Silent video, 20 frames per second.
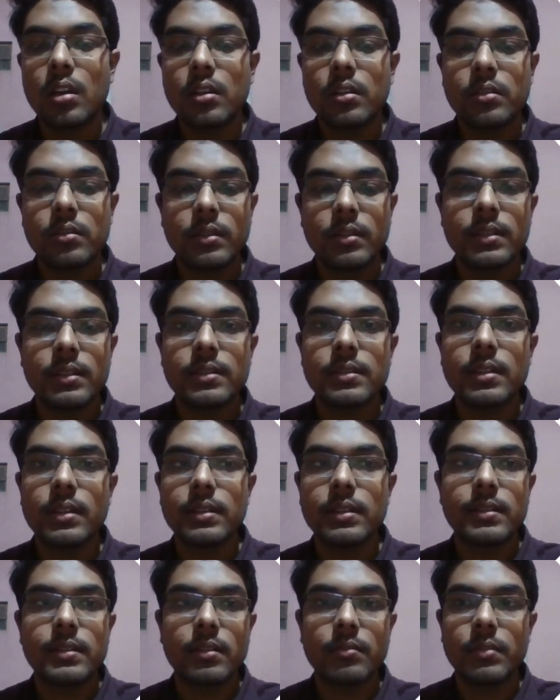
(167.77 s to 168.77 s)
So this is the
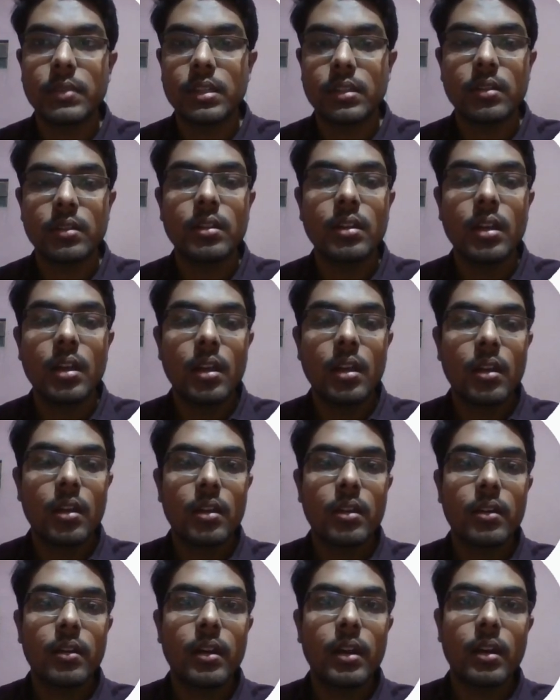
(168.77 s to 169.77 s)
reset button.
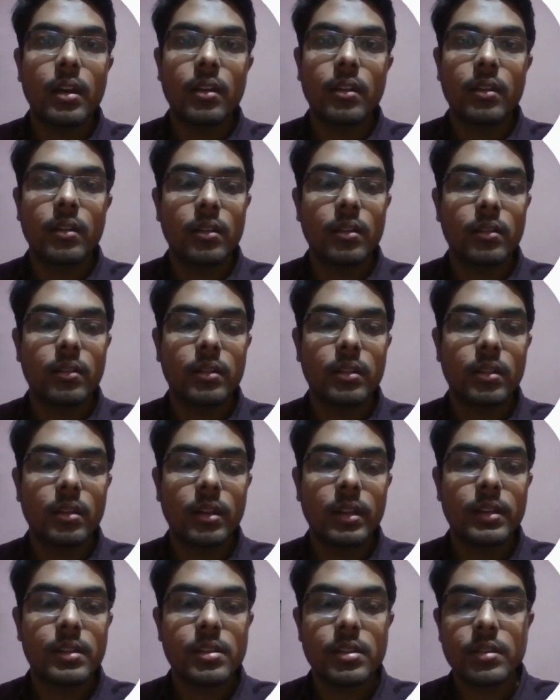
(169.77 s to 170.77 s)

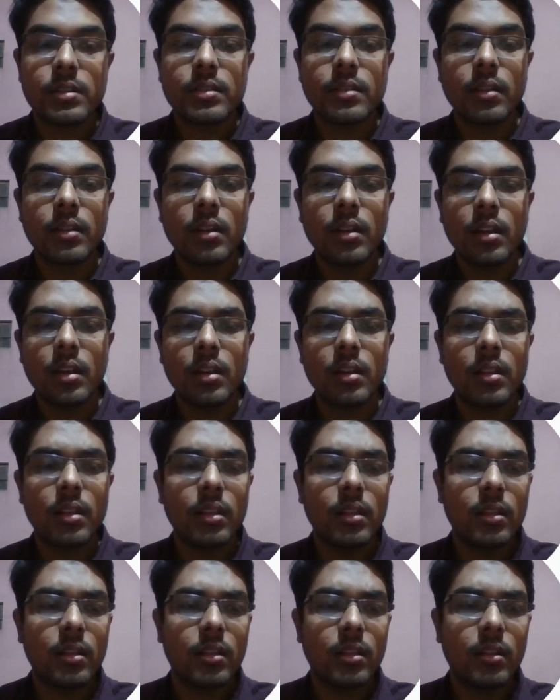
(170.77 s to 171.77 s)
Let's
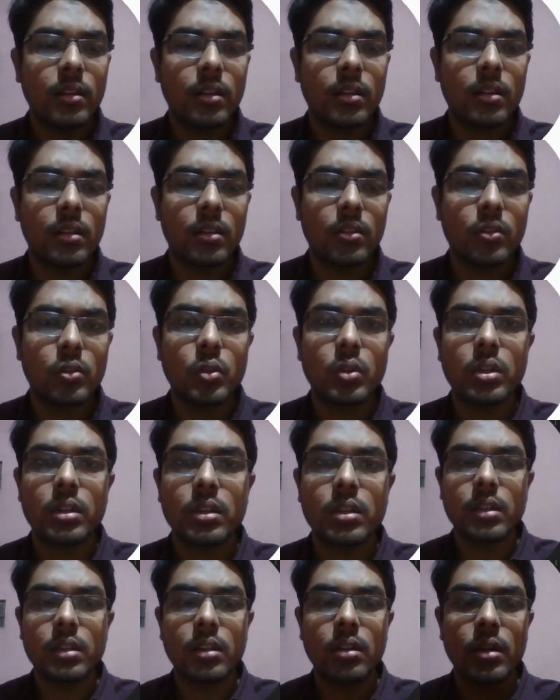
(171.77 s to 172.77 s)
look
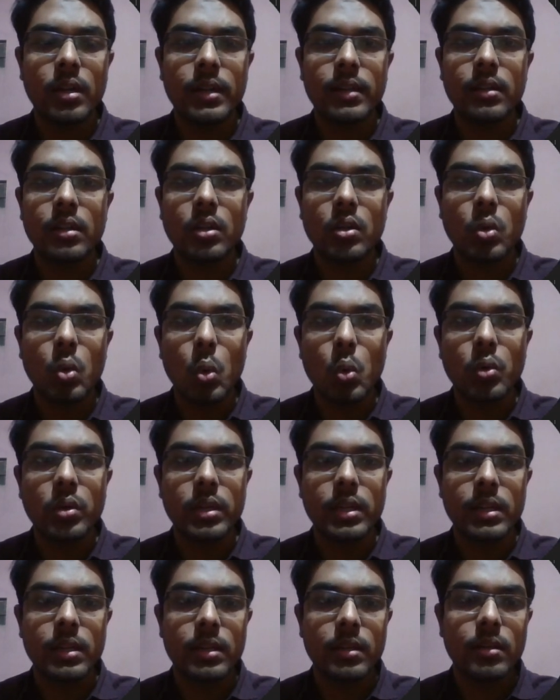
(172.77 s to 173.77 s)
at the code
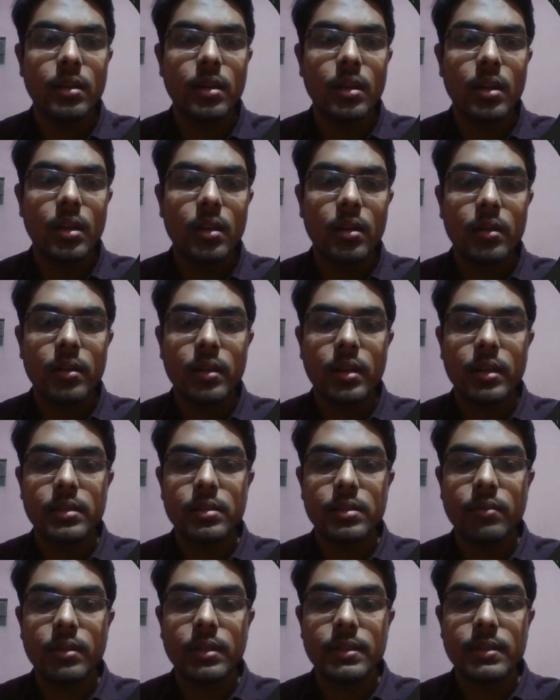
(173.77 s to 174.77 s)
here. As you
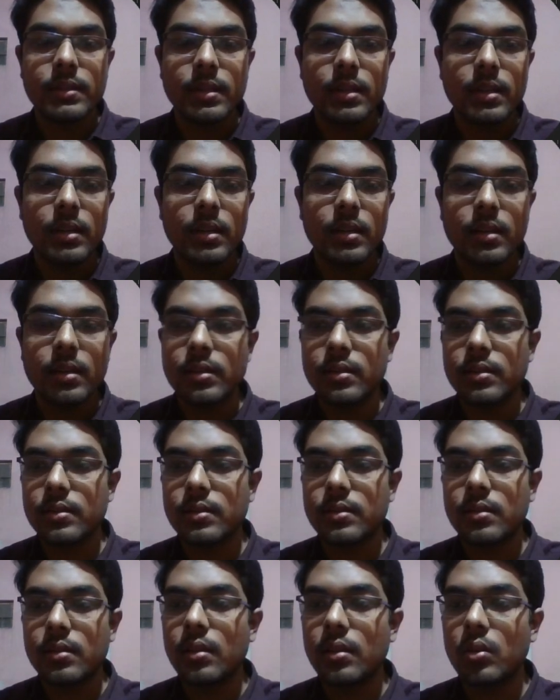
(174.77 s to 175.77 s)
can see, here is
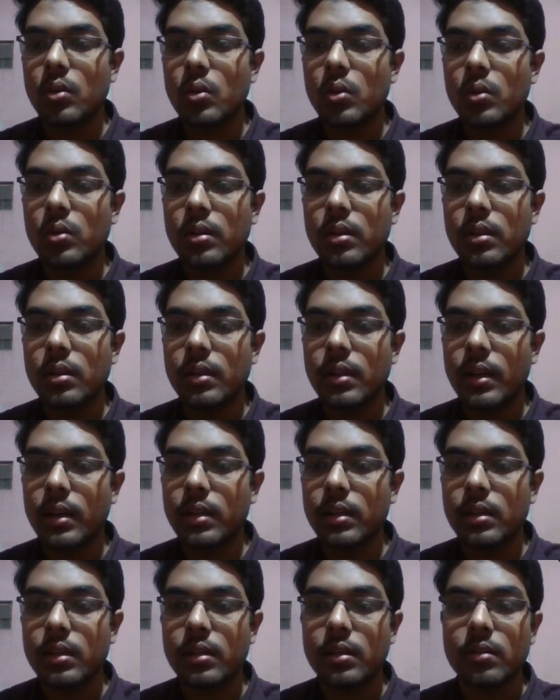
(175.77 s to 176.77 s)
the code running
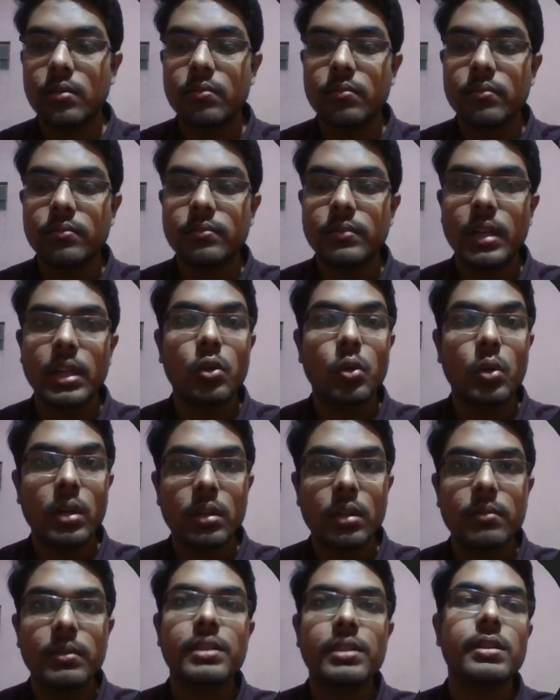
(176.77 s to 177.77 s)
in my local
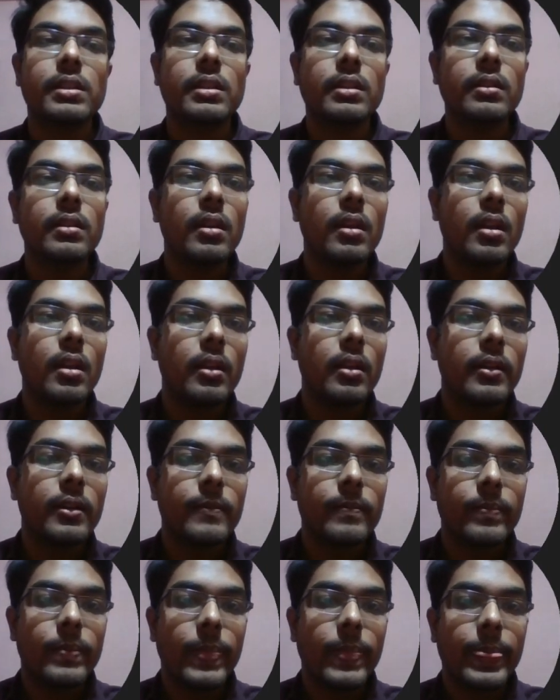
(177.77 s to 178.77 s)
machine.
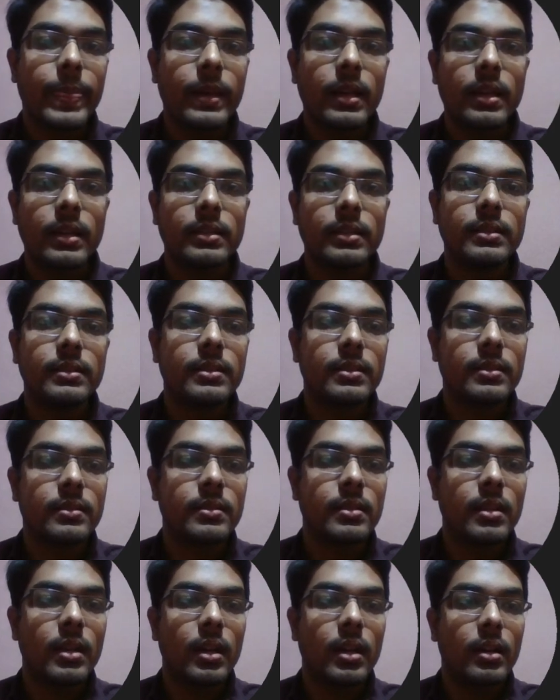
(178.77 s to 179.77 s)
This is
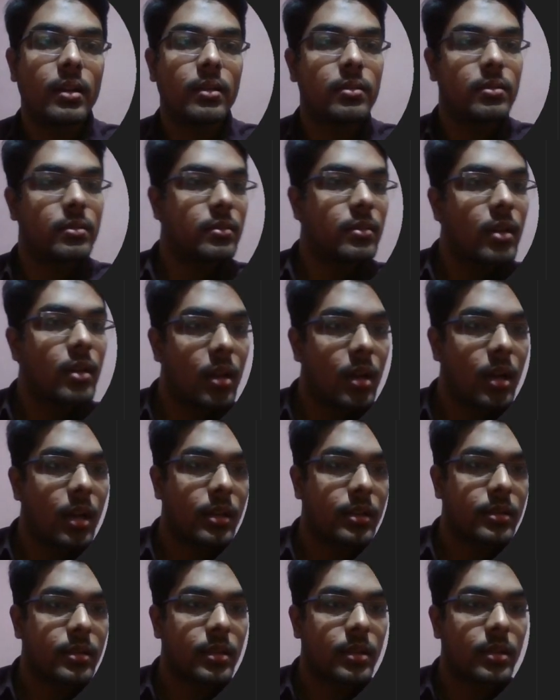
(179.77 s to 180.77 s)
the, I
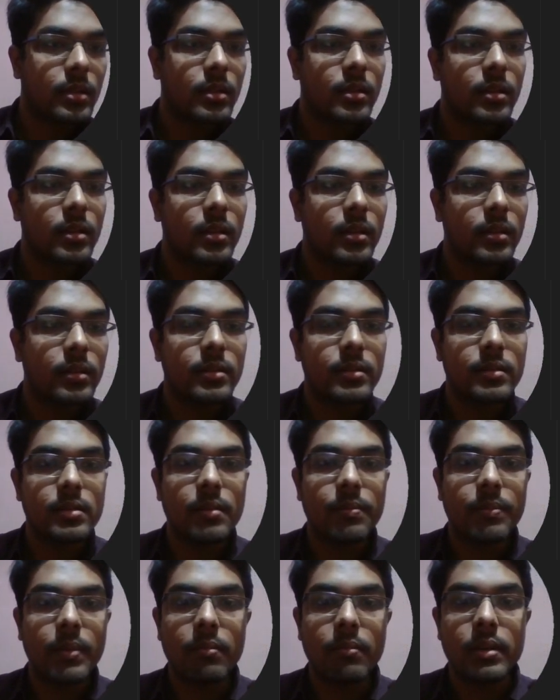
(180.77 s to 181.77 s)
think, this is the
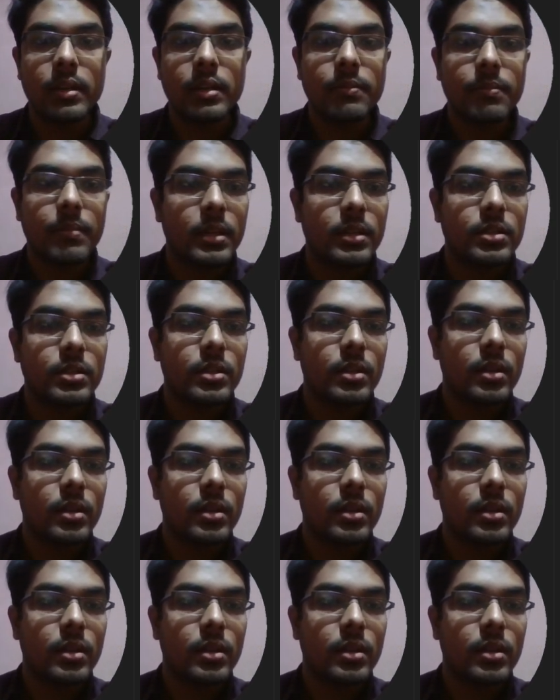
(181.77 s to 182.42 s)
public page.